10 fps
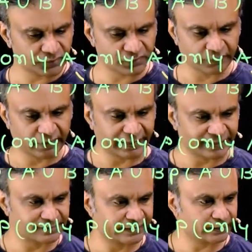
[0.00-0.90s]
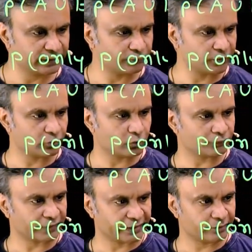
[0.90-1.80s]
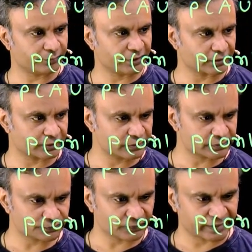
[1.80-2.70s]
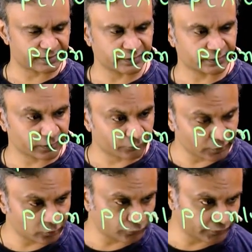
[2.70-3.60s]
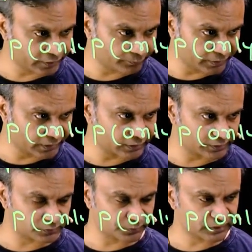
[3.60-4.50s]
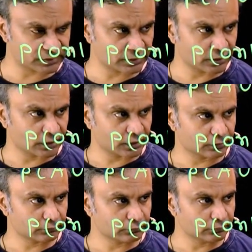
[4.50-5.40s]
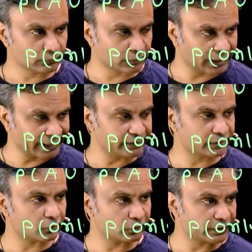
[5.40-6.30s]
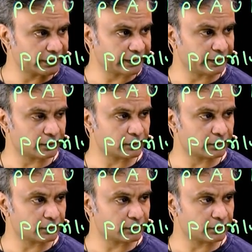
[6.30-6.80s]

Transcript: this event, exactly one of A and B occurs. Exactly one of A and B occurs means either only A